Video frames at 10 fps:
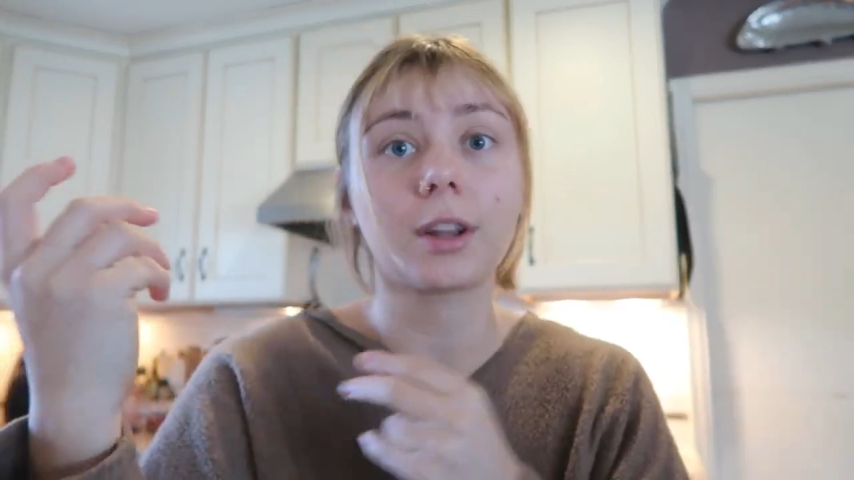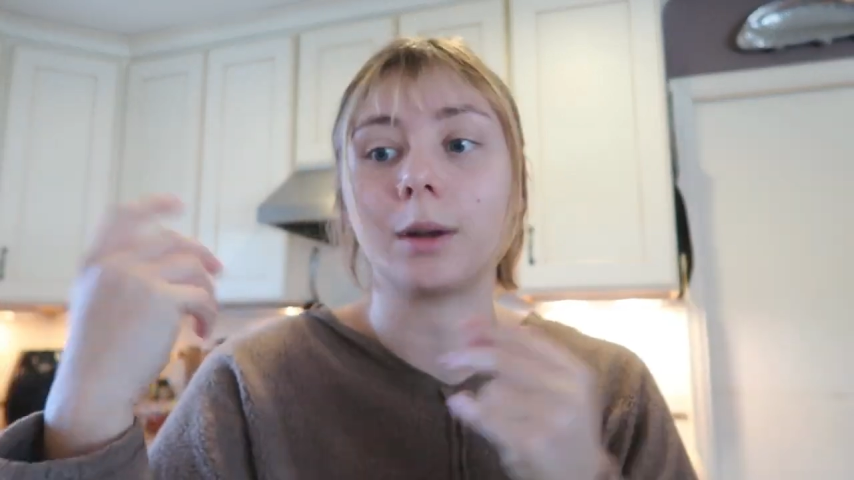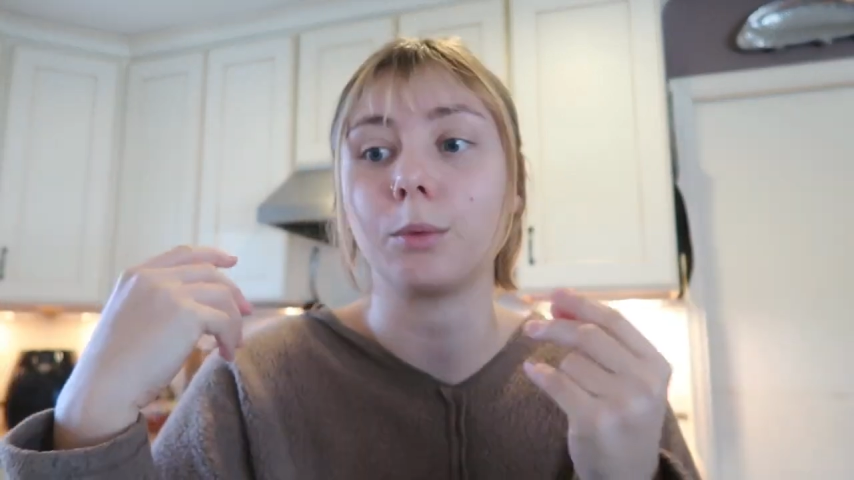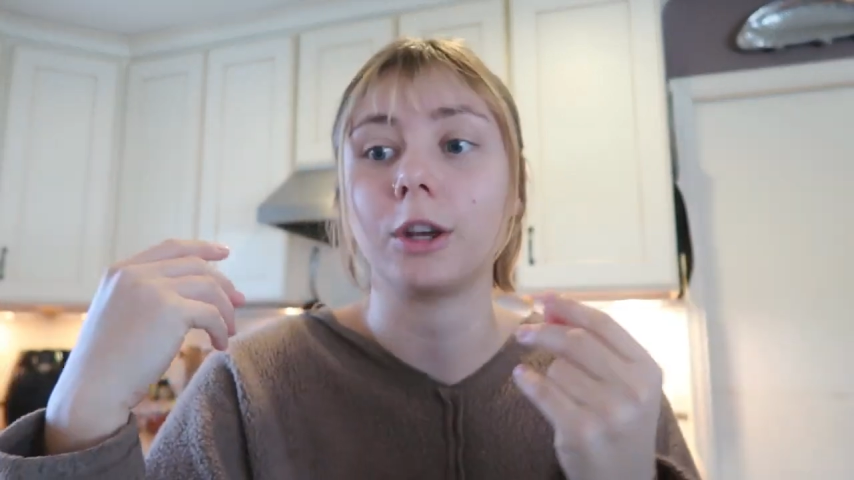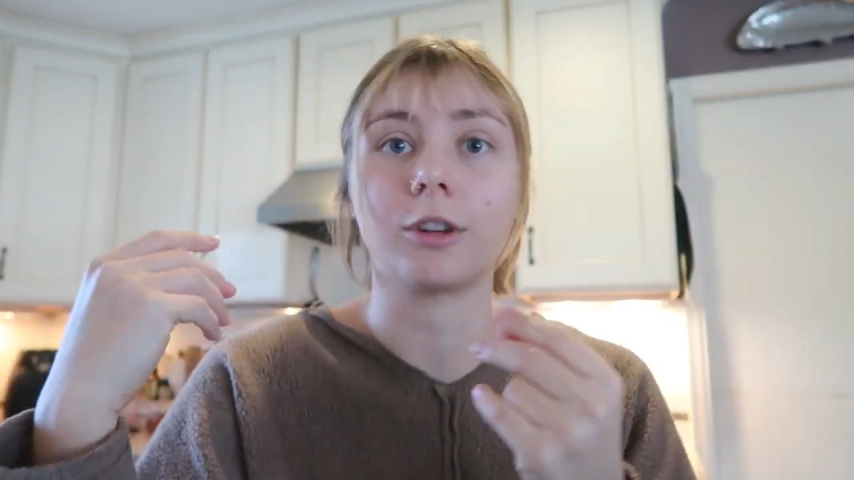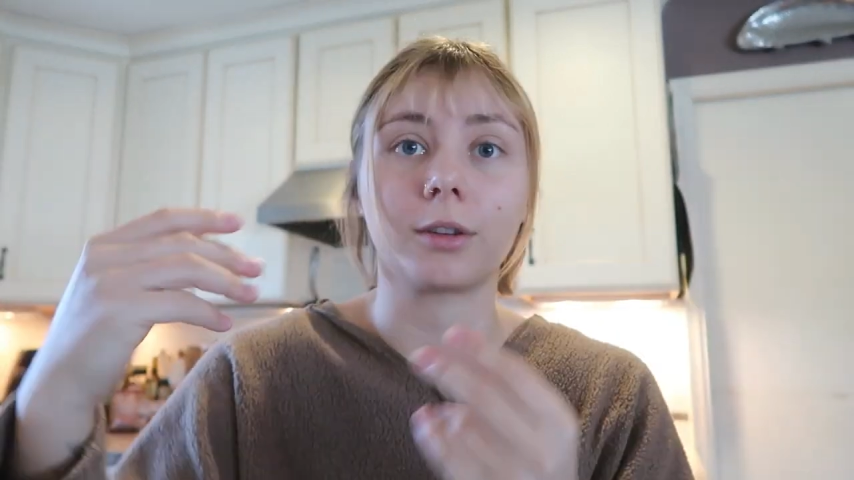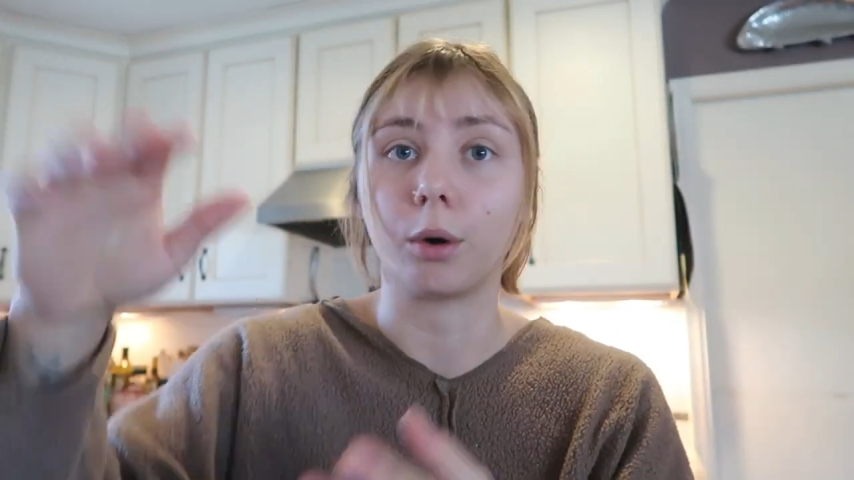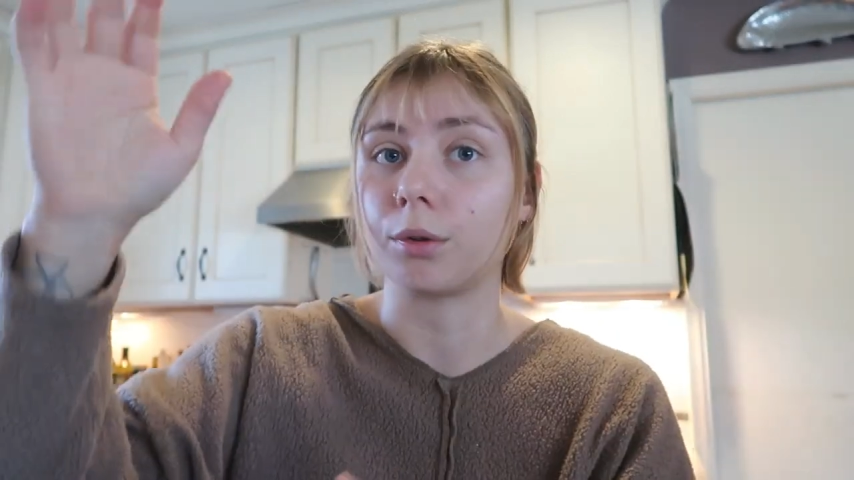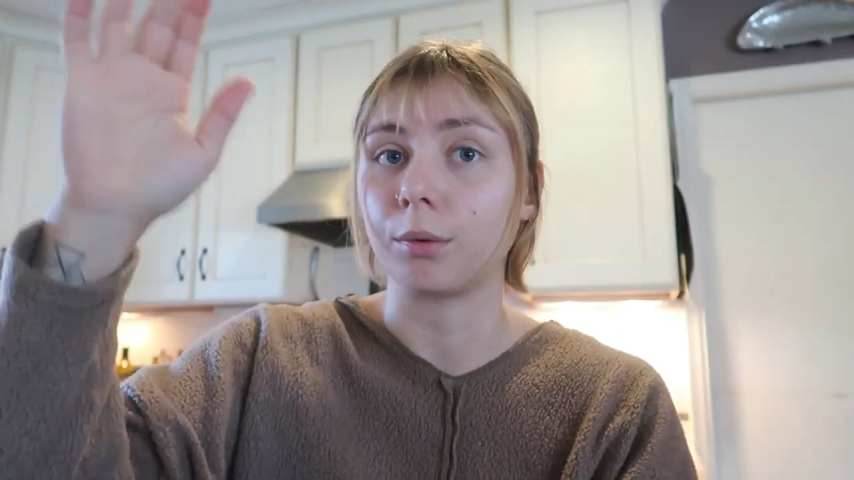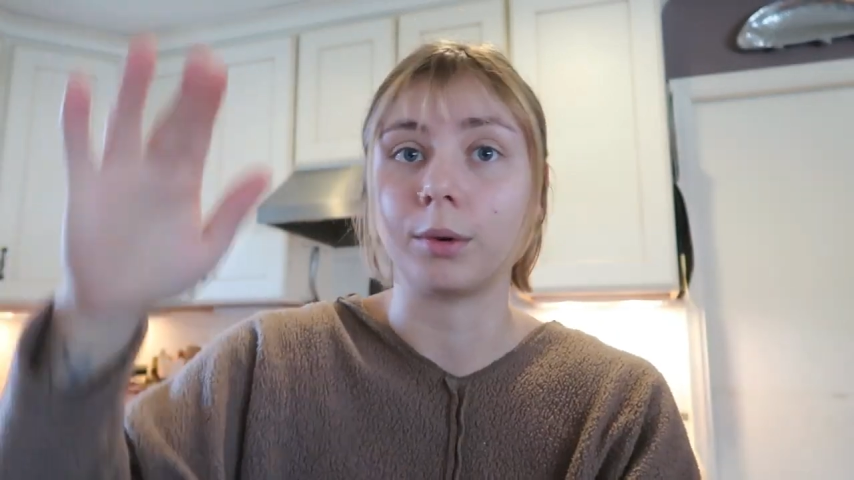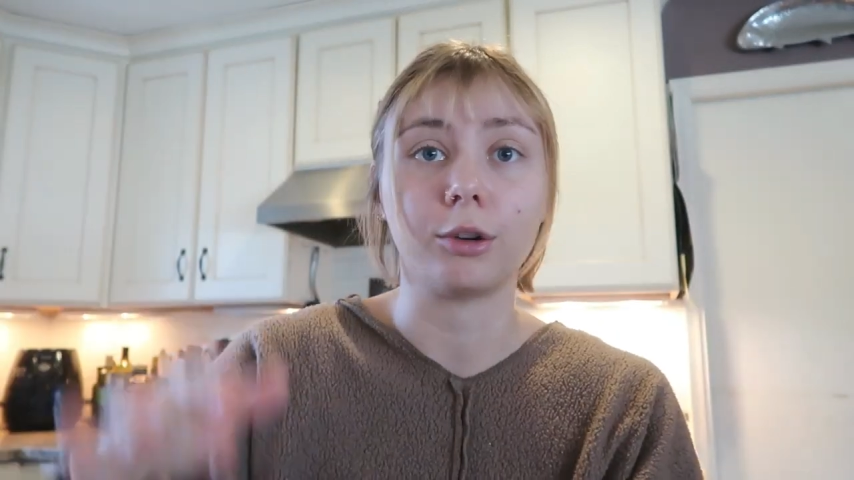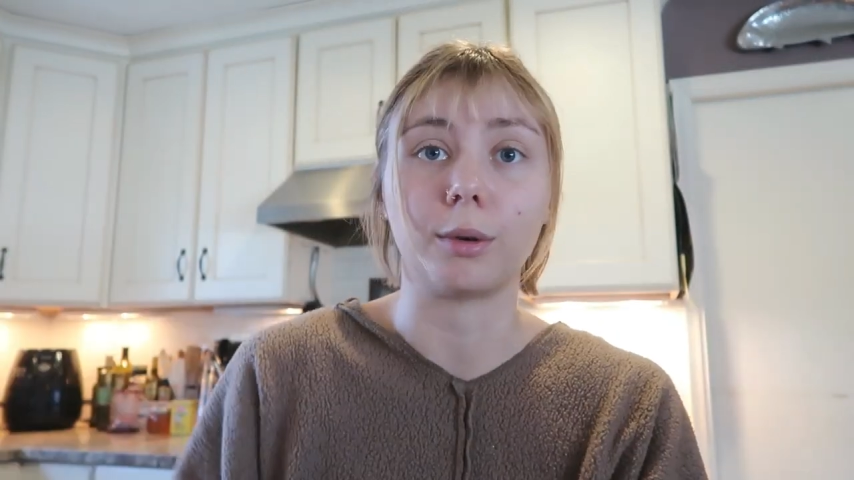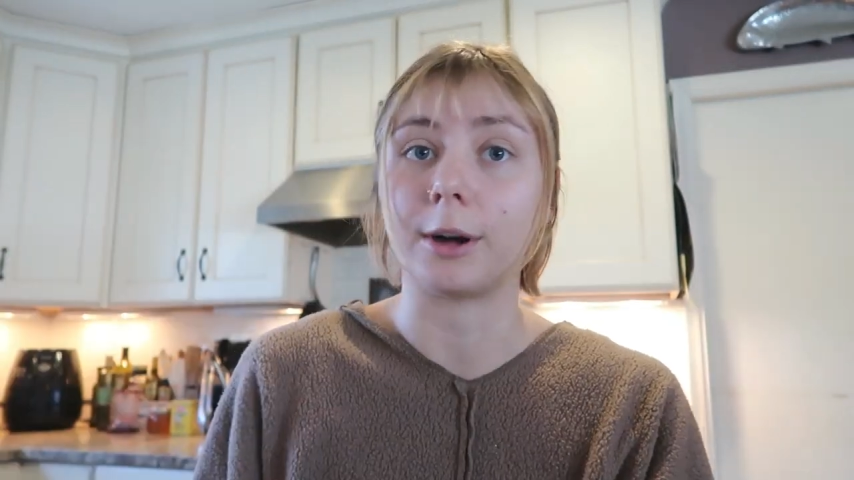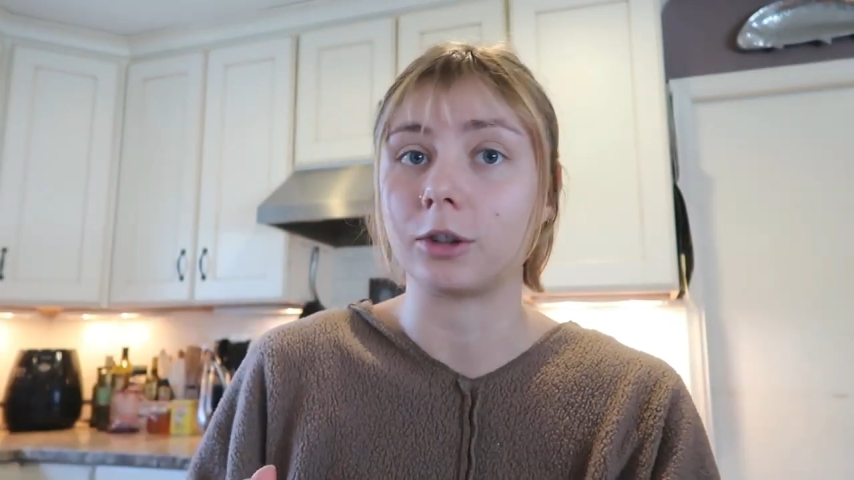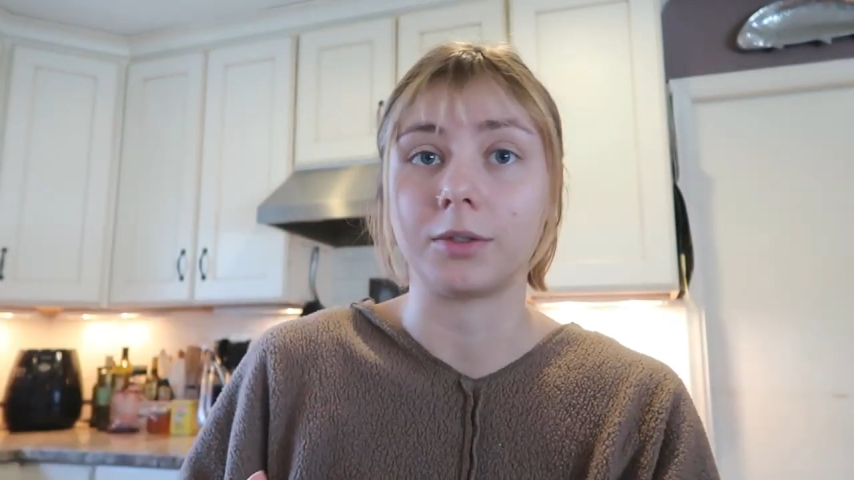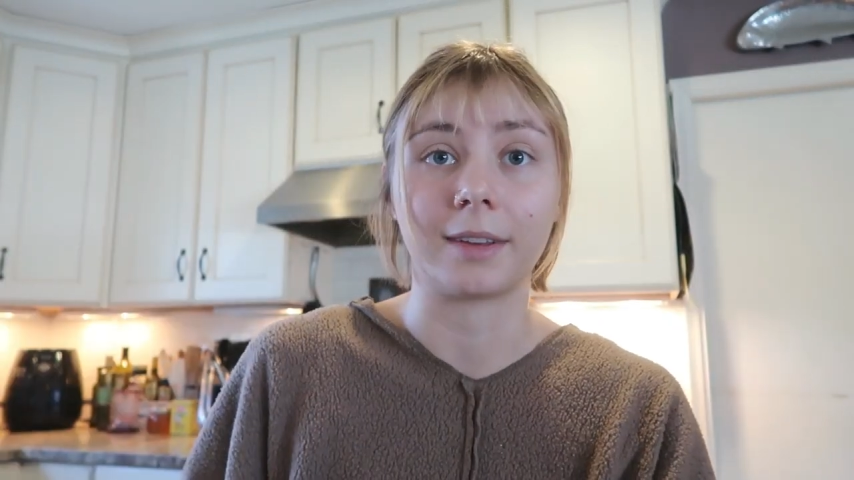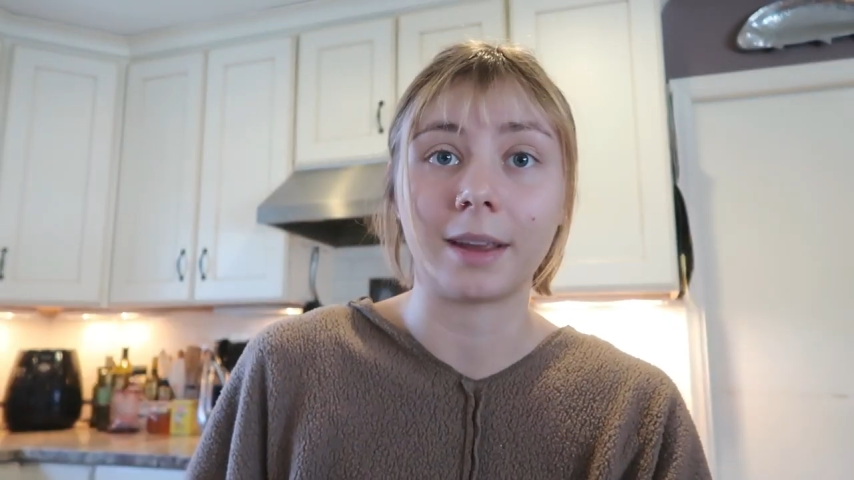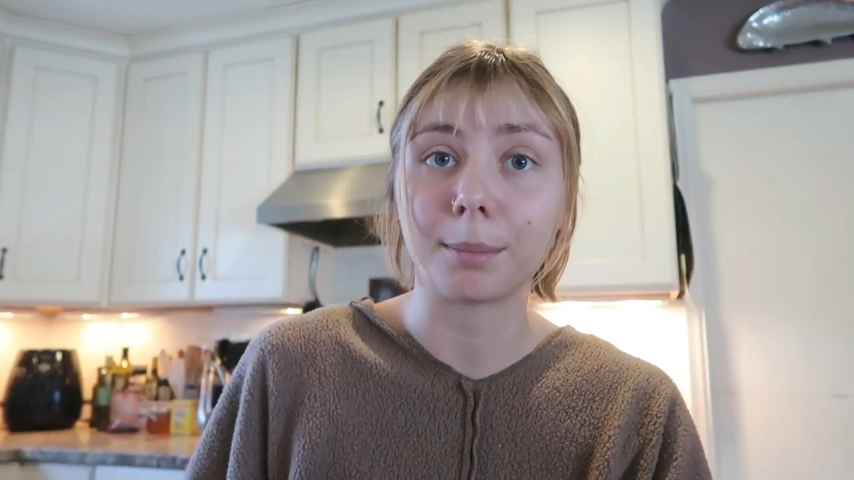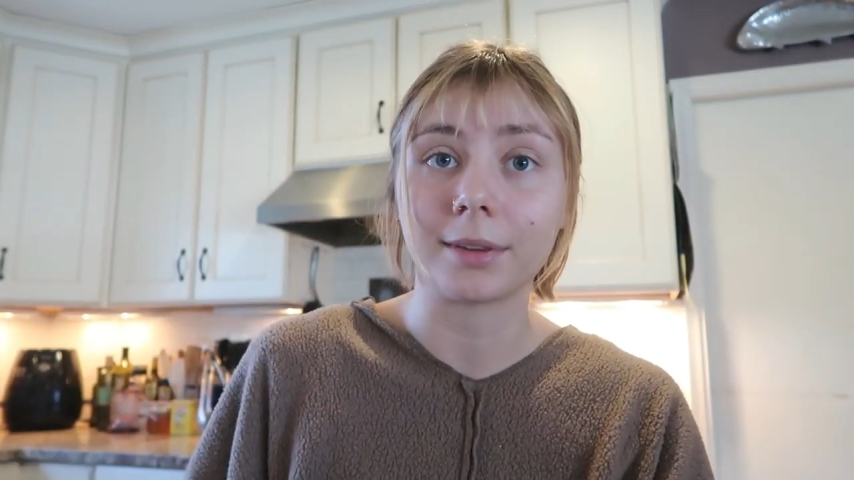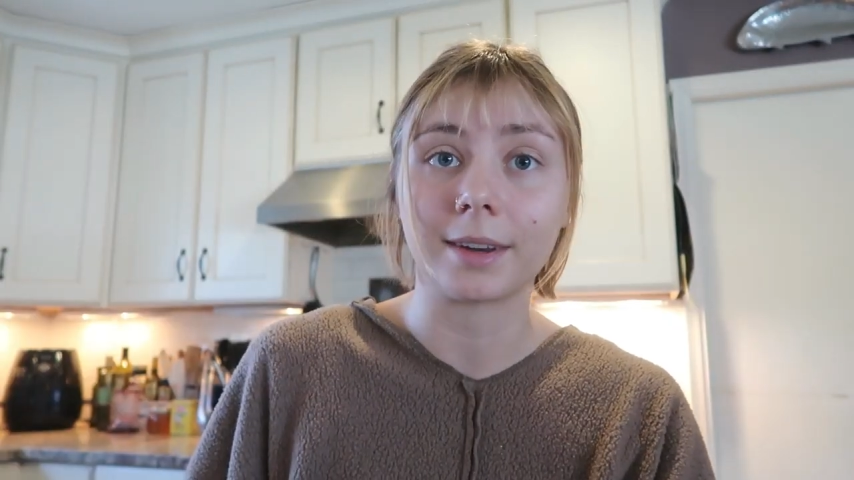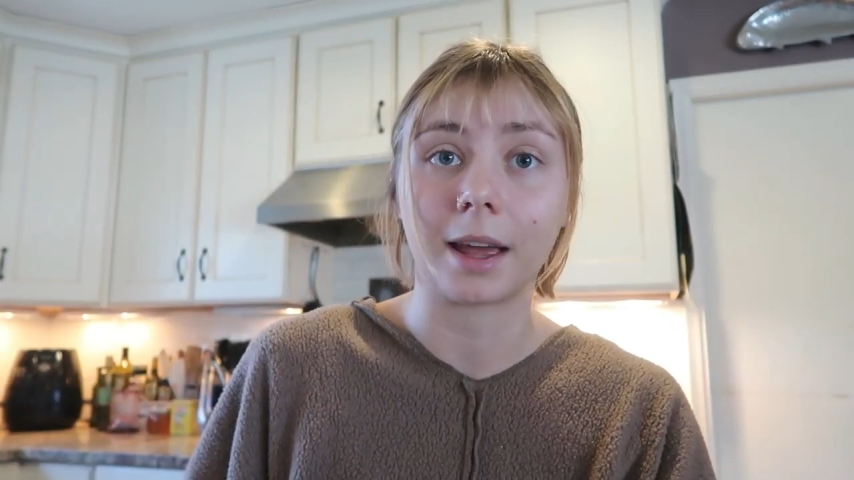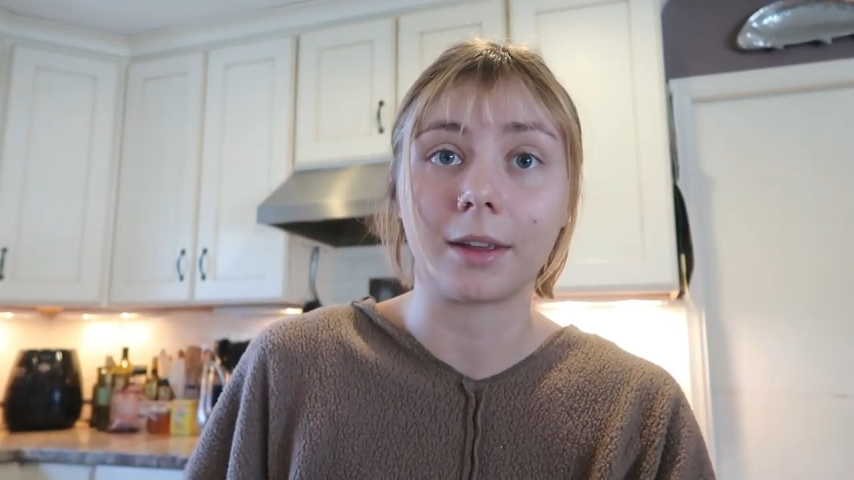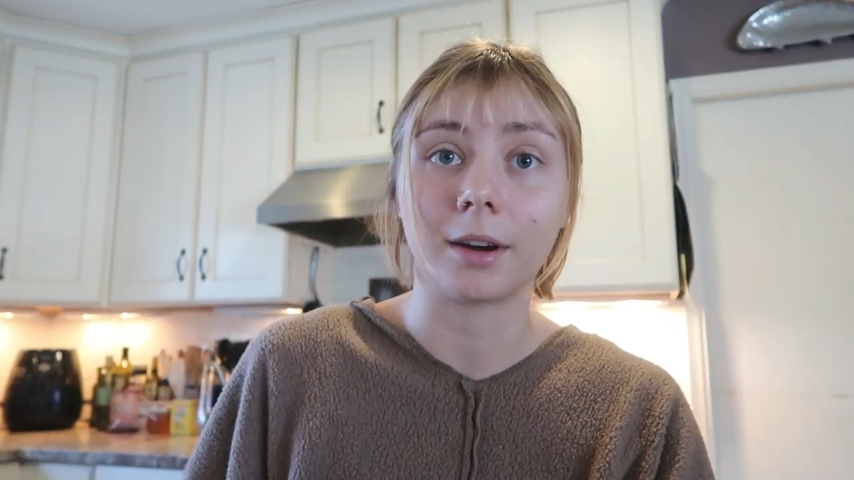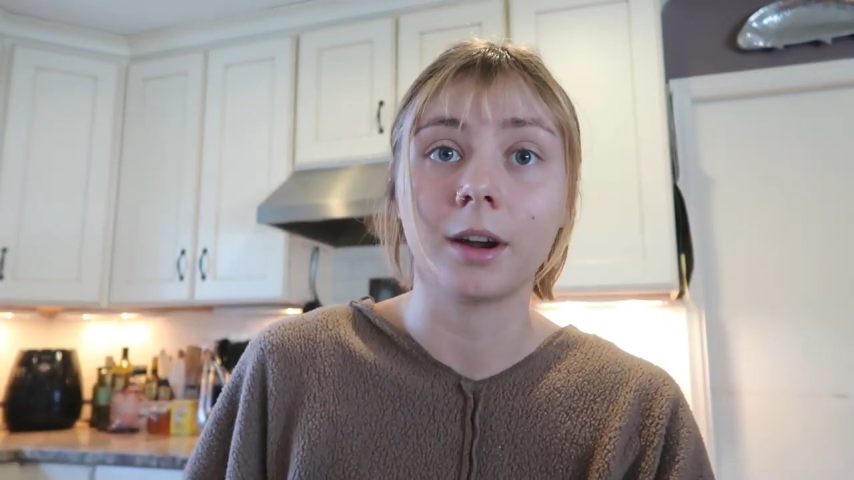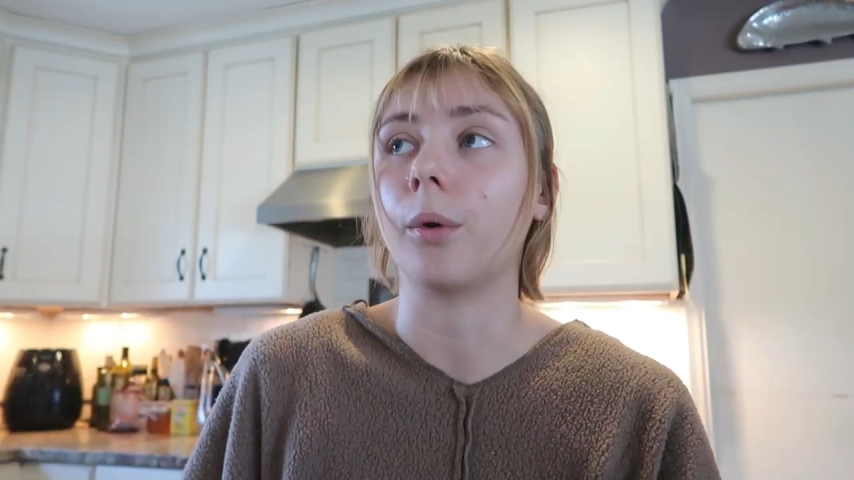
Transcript: can we just go through and do a bunch of examples together?